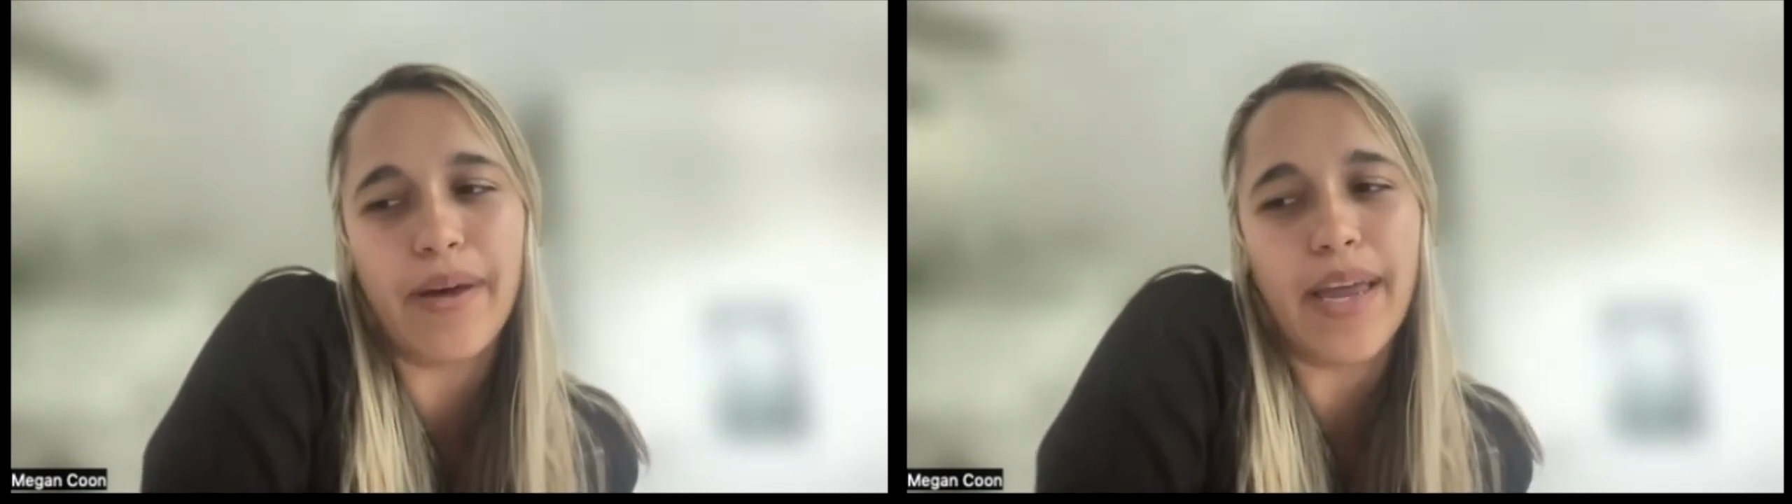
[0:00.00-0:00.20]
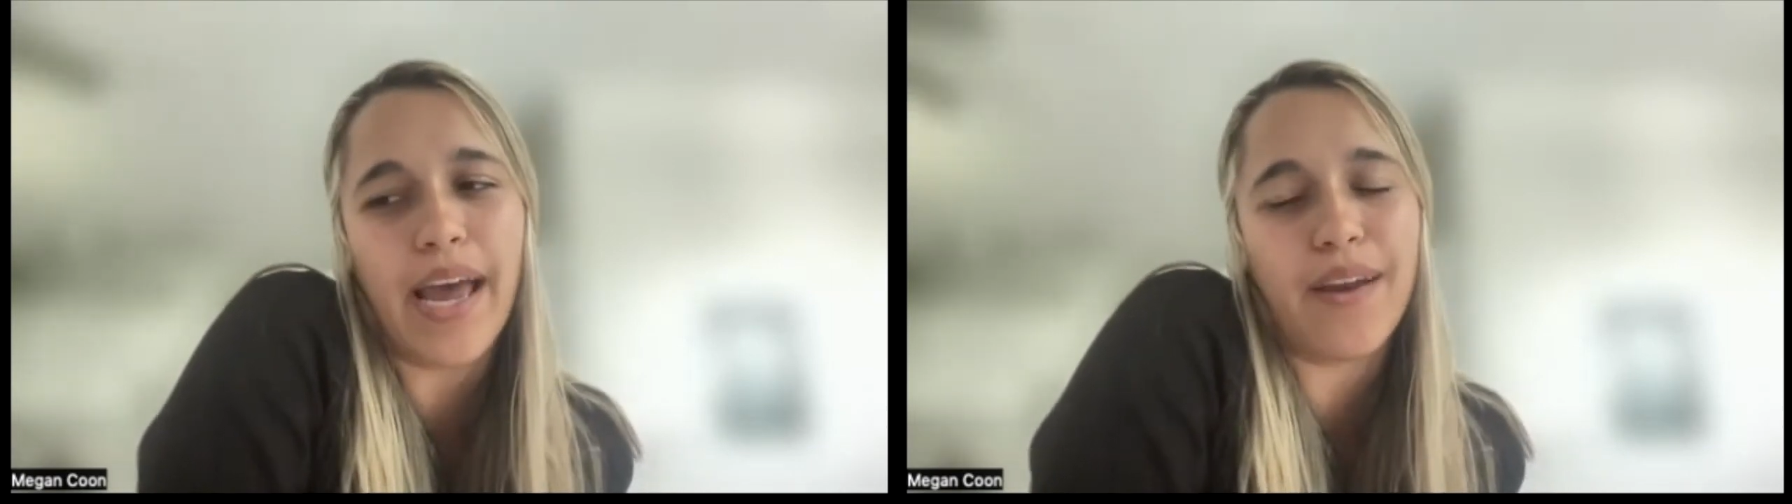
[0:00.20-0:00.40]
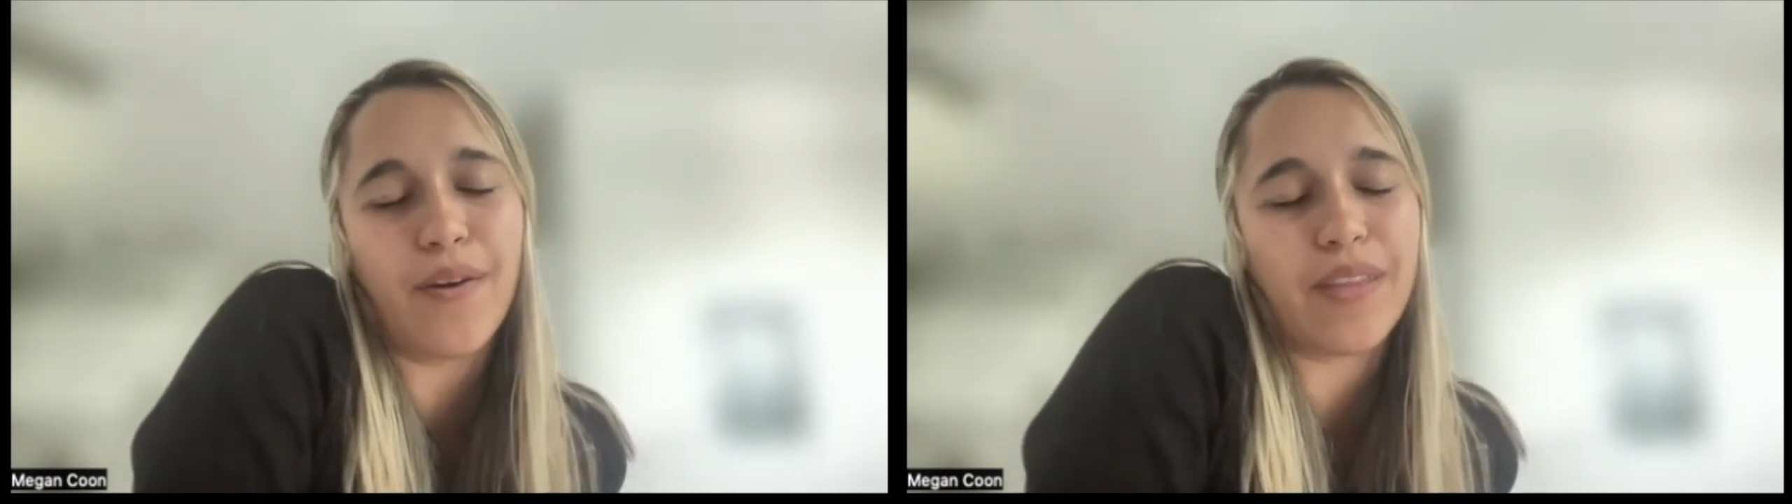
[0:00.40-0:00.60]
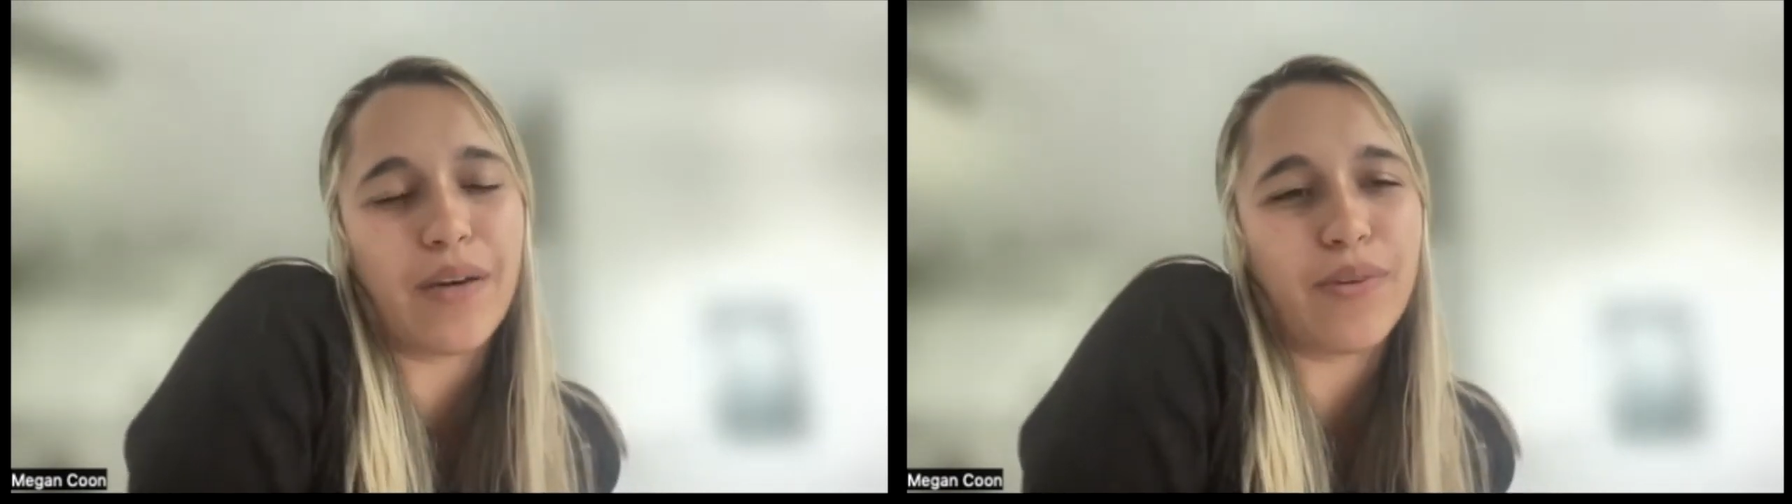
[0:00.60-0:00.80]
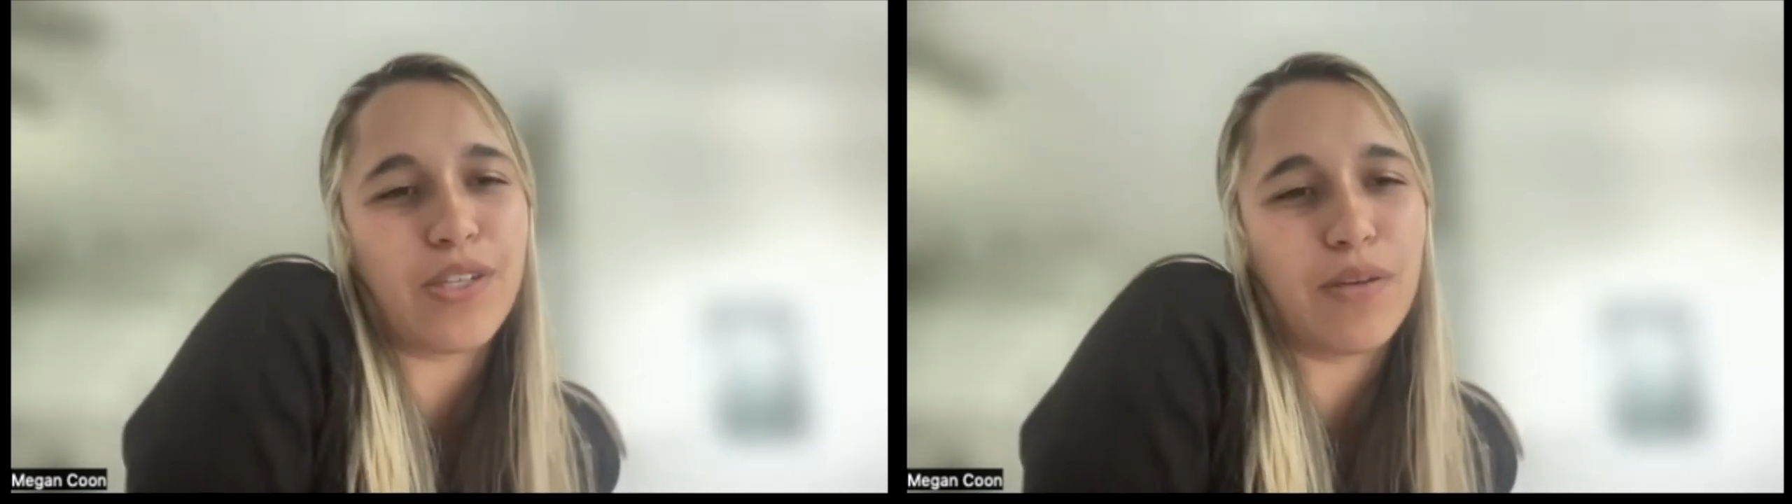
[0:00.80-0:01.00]
but I don't
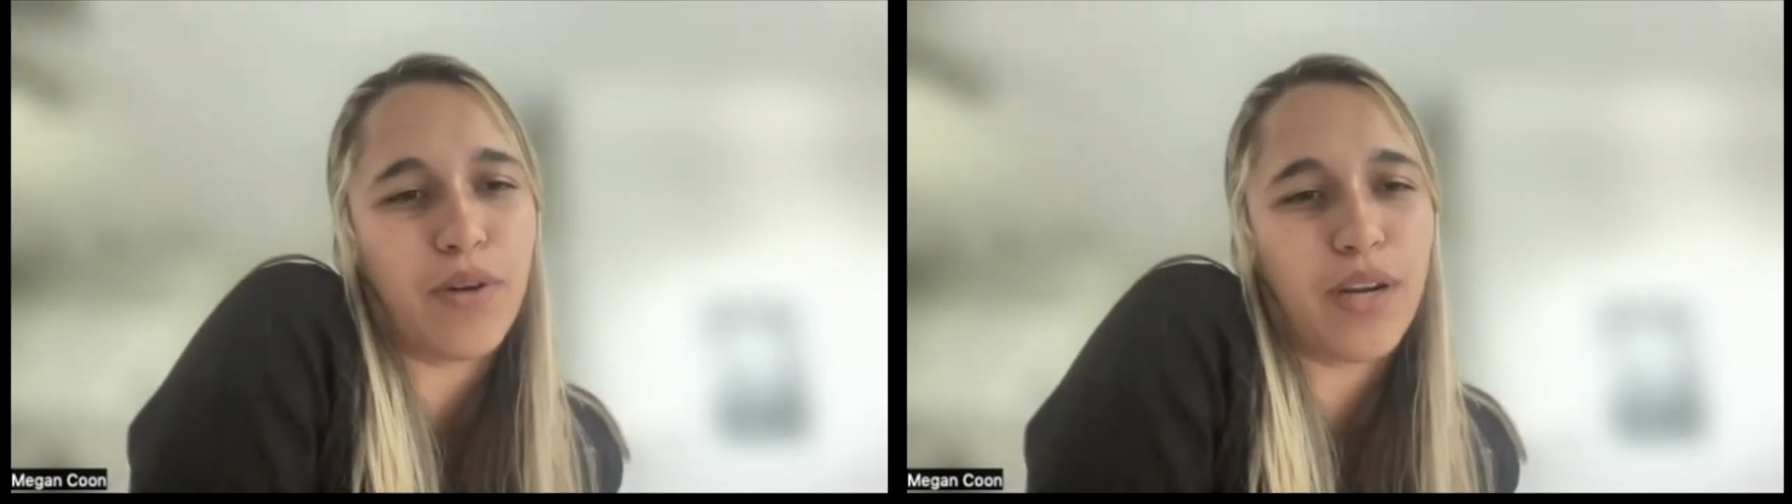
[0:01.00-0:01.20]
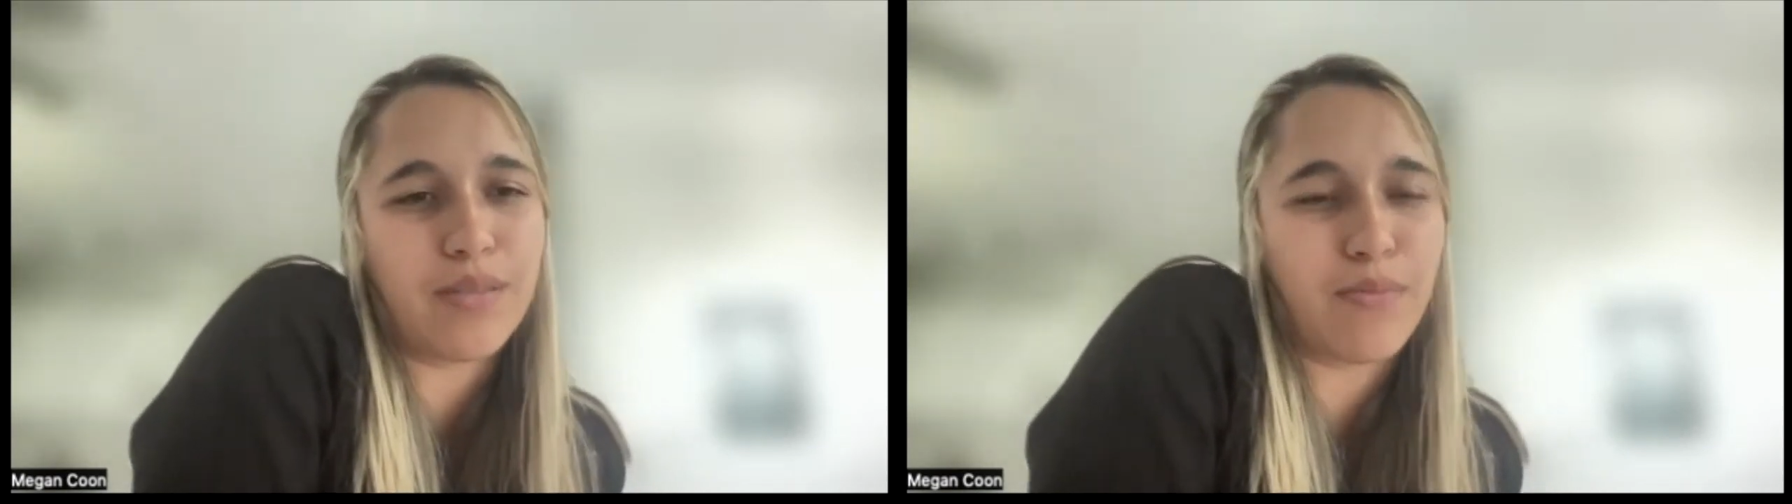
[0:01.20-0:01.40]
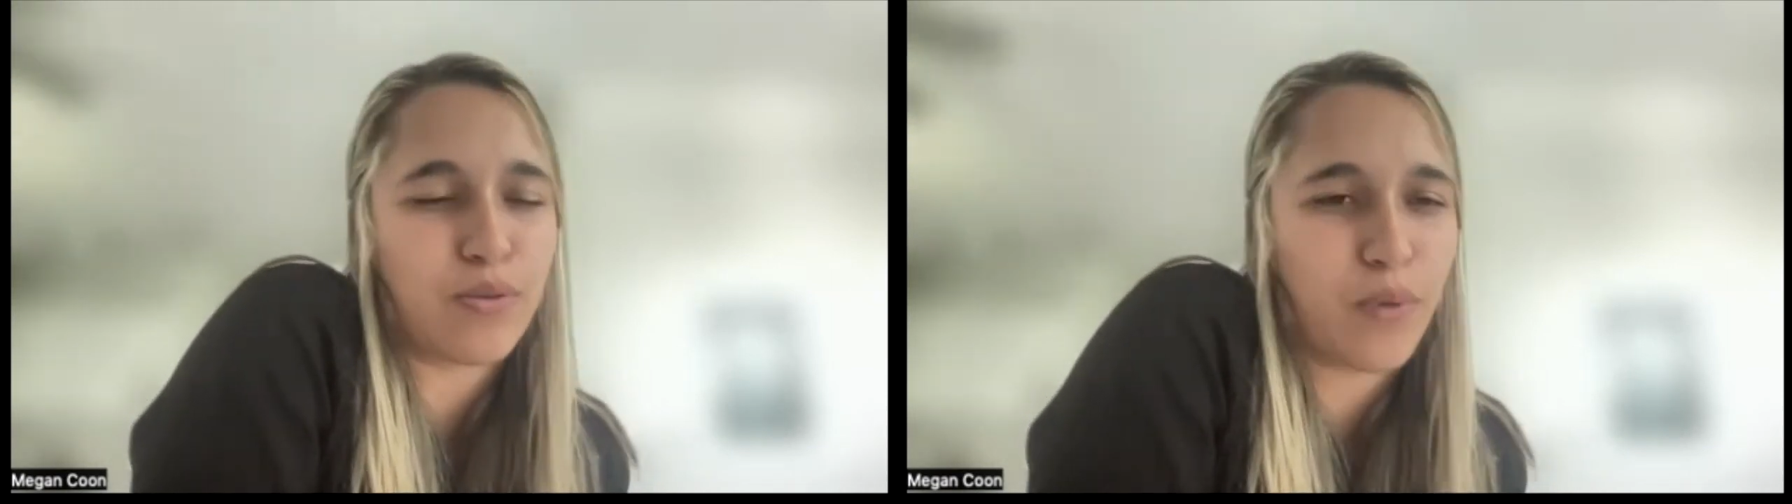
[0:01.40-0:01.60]
think we should put as much